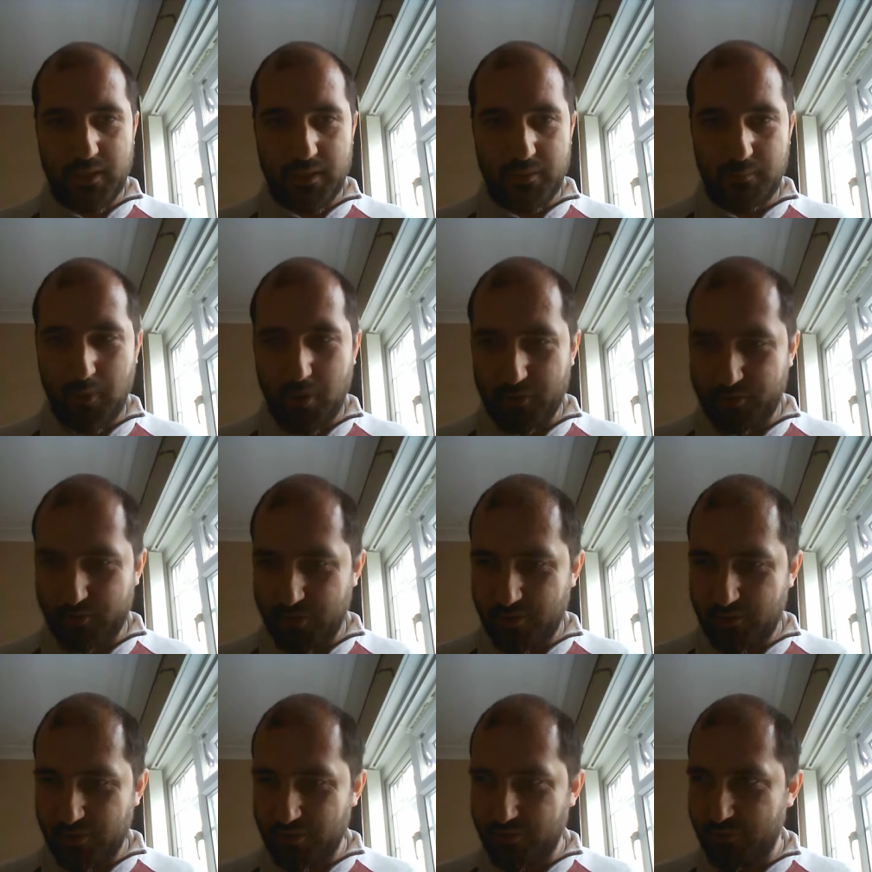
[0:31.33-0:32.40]
March
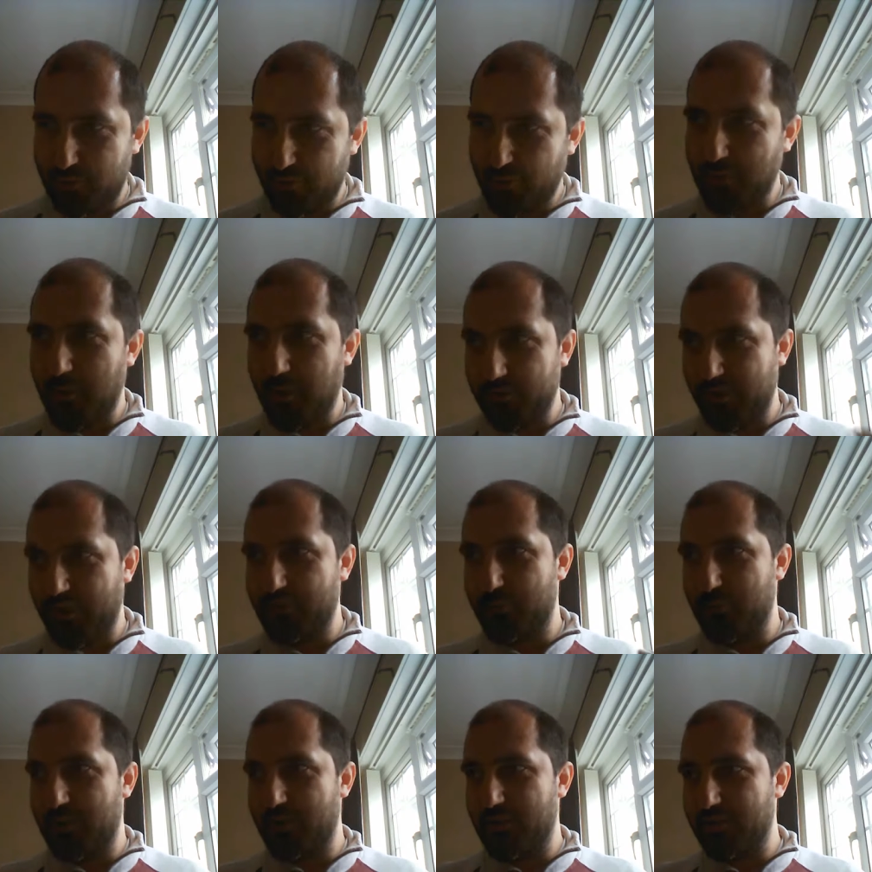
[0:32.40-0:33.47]
finishes, before March ends,
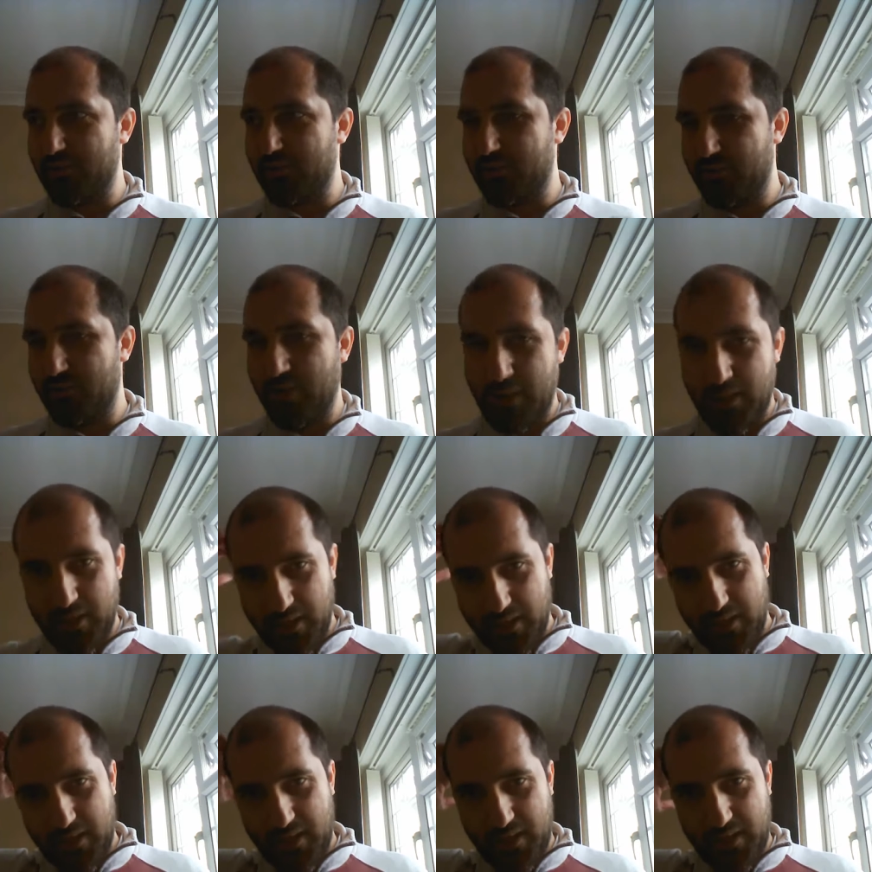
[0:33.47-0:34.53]
because
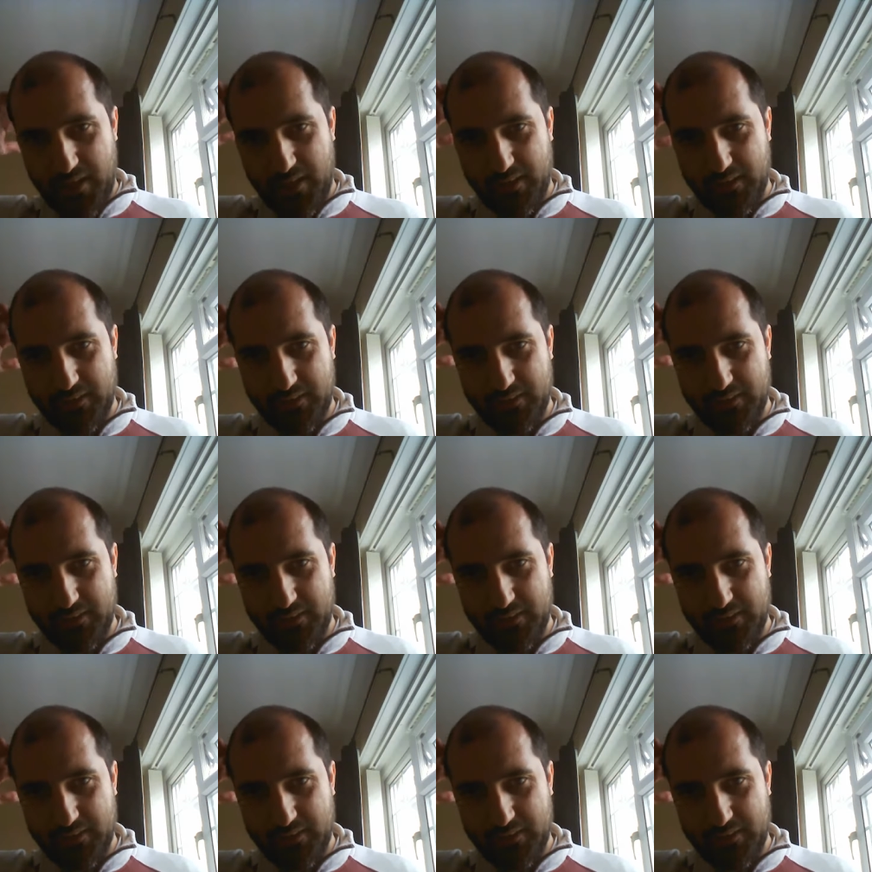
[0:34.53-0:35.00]
the